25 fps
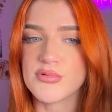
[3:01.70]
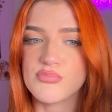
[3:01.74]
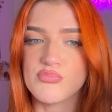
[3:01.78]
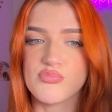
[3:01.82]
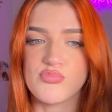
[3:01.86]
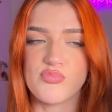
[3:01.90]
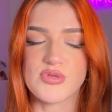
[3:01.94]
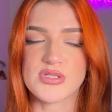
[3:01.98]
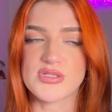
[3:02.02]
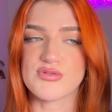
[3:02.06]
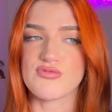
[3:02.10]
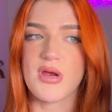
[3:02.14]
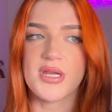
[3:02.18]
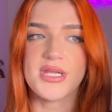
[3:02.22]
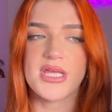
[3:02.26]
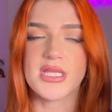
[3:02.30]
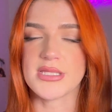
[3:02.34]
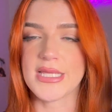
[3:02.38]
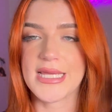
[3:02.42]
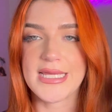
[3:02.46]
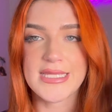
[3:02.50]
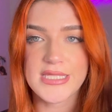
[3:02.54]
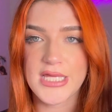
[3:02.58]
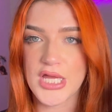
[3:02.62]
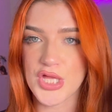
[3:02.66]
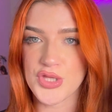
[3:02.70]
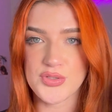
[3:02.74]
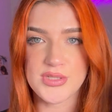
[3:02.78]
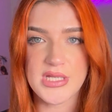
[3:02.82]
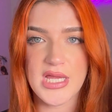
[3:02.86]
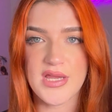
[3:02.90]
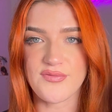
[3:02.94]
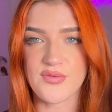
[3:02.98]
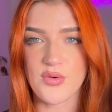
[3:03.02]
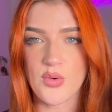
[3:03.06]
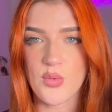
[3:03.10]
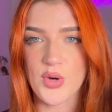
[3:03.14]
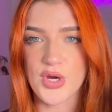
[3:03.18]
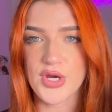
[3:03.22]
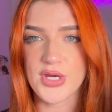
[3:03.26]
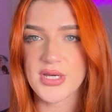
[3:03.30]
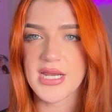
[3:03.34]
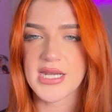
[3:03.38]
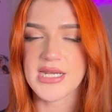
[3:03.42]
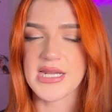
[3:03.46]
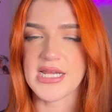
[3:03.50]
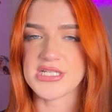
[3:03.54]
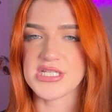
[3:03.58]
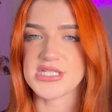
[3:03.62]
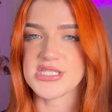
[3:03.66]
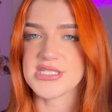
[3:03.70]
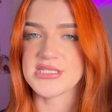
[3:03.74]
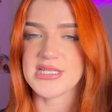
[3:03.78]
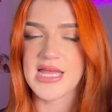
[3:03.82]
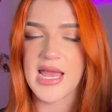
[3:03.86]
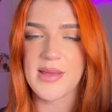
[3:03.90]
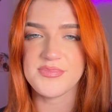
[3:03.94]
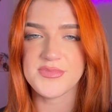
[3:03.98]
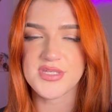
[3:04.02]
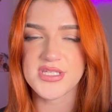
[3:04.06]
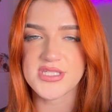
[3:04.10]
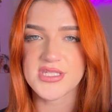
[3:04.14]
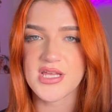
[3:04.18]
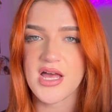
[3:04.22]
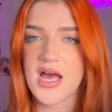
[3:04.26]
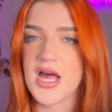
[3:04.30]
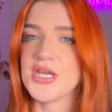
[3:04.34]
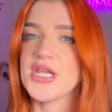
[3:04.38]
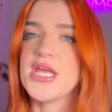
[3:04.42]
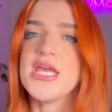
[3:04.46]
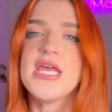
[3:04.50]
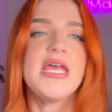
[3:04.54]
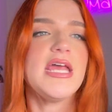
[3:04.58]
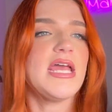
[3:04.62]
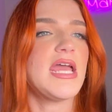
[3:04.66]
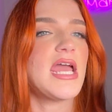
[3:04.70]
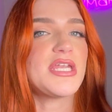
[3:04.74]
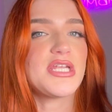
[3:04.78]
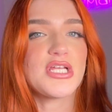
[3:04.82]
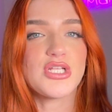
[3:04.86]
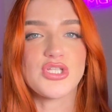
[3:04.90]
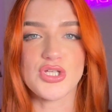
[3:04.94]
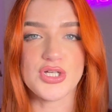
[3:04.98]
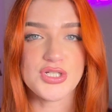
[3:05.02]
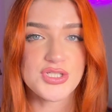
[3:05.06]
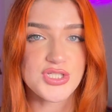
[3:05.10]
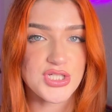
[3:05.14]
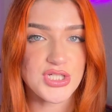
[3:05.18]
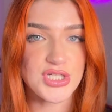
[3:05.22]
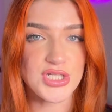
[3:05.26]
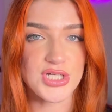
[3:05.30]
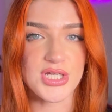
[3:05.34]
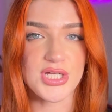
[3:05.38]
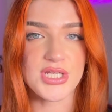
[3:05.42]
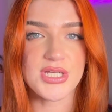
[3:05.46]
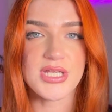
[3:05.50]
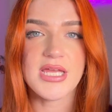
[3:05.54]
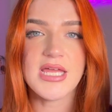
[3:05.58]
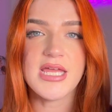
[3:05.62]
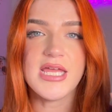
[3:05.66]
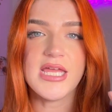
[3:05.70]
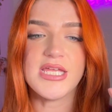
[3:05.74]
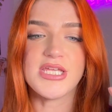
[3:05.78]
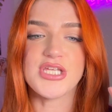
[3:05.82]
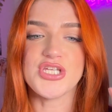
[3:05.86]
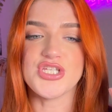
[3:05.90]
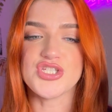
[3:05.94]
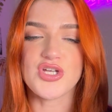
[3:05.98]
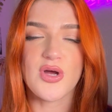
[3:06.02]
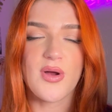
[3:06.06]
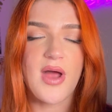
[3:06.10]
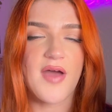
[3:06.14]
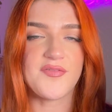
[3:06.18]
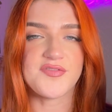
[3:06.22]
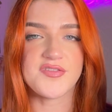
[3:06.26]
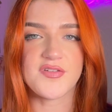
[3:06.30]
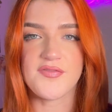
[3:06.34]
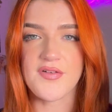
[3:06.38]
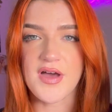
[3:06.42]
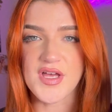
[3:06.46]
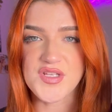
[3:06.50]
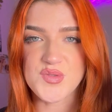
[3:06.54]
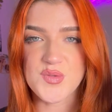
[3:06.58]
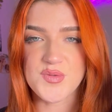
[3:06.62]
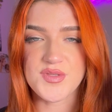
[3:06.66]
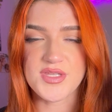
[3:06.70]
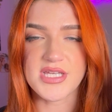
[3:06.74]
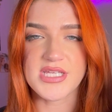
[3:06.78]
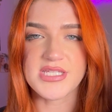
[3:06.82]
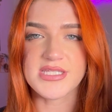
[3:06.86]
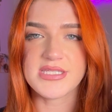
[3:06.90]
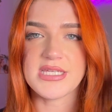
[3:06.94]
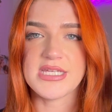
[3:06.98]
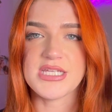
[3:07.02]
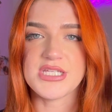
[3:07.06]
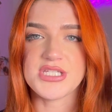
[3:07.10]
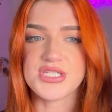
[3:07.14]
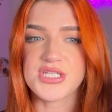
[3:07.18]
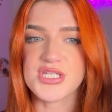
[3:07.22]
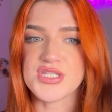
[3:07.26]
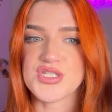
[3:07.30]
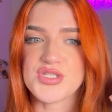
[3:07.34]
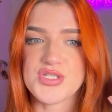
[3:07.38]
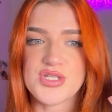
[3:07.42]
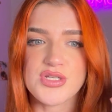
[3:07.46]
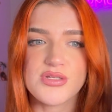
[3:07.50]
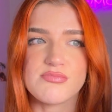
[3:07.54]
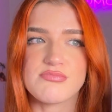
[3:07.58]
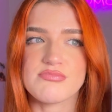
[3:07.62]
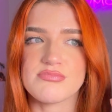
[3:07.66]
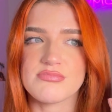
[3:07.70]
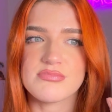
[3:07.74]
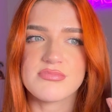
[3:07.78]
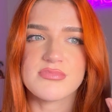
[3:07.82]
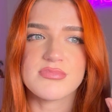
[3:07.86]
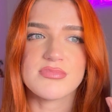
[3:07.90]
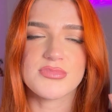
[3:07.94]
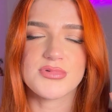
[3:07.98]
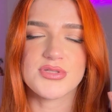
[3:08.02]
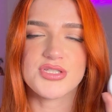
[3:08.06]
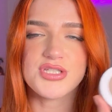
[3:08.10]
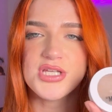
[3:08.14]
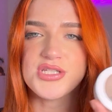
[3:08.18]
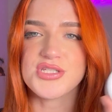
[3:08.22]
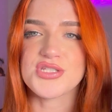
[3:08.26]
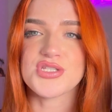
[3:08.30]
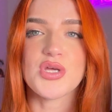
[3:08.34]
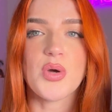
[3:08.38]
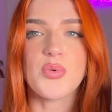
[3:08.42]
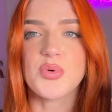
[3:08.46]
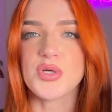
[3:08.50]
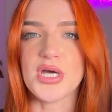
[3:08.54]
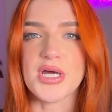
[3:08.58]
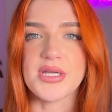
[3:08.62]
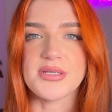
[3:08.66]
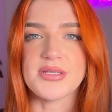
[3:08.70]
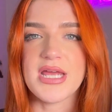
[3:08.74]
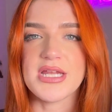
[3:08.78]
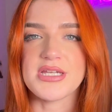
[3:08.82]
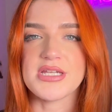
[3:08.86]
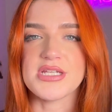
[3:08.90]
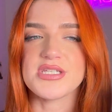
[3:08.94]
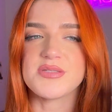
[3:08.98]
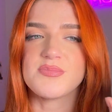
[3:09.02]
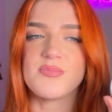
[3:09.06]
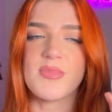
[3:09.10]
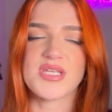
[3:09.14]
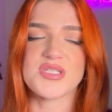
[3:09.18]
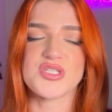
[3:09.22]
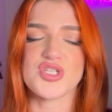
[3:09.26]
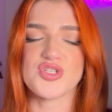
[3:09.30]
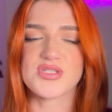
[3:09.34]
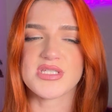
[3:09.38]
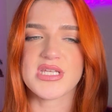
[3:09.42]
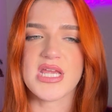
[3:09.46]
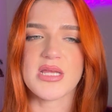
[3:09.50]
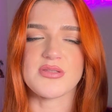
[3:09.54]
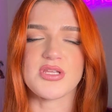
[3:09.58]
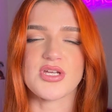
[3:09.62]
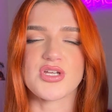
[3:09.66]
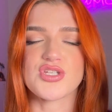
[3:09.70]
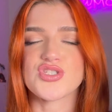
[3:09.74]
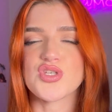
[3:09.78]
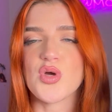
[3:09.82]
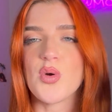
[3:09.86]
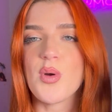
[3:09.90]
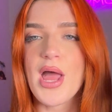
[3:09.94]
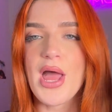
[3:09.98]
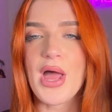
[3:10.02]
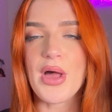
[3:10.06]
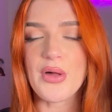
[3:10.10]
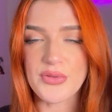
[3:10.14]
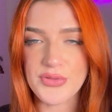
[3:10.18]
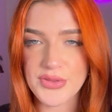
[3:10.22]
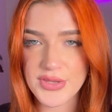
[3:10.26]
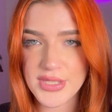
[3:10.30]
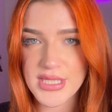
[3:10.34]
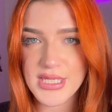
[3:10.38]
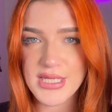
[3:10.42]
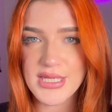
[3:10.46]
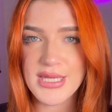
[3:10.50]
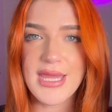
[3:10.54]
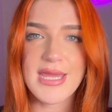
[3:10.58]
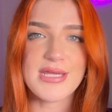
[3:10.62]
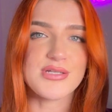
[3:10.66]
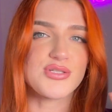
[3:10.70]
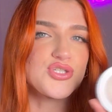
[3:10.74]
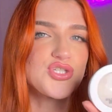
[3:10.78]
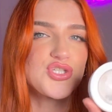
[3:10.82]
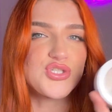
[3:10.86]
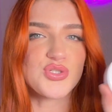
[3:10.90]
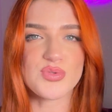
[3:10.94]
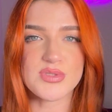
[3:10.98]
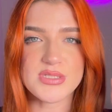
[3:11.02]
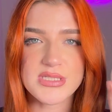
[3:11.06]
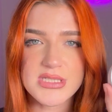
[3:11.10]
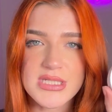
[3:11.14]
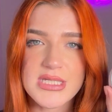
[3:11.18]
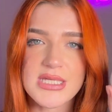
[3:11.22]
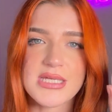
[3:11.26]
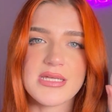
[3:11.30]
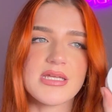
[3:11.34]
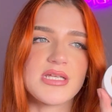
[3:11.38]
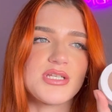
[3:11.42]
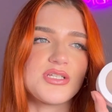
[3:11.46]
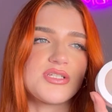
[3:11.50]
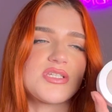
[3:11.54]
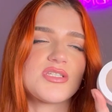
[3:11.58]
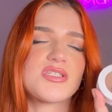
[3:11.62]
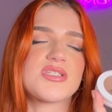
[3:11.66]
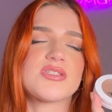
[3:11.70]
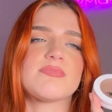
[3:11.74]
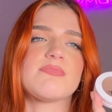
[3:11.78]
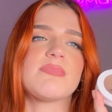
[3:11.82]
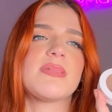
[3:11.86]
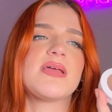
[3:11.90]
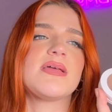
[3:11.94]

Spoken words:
was running late the other day for work and I just slapped this on and it looked good. You don't have to fuss with this. It's just so good, and it makes your skin look so healthy and juicy and just